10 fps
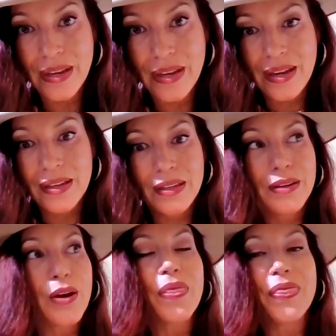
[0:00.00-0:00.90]
You know,
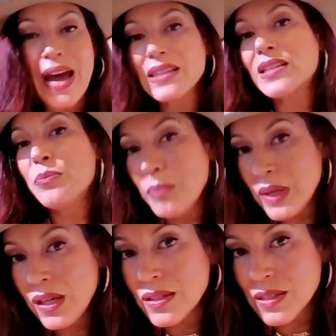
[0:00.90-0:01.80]
that to me
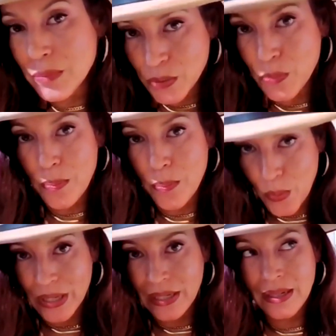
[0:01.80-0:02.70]
is much more
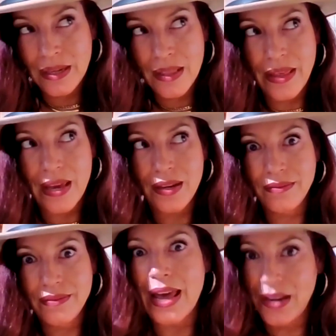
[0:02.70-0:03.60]
important than
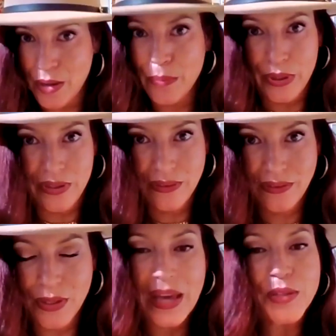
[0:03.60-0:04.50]
that number.
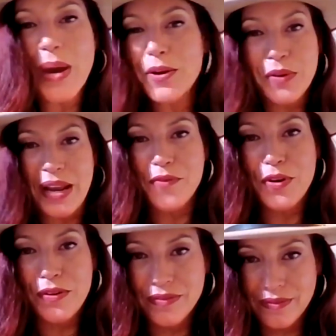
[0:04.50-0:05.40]
So that's why I don't
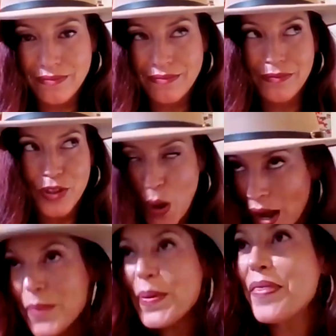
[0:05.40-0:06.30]
ever
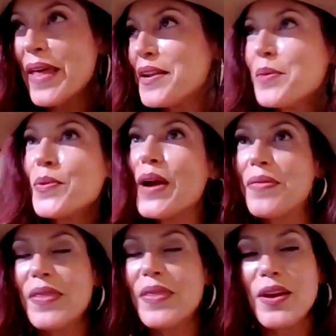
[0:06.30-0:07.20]
talk about that number out
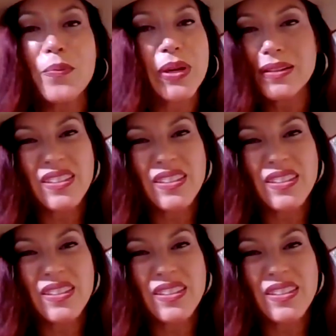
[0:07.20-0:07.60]
there, because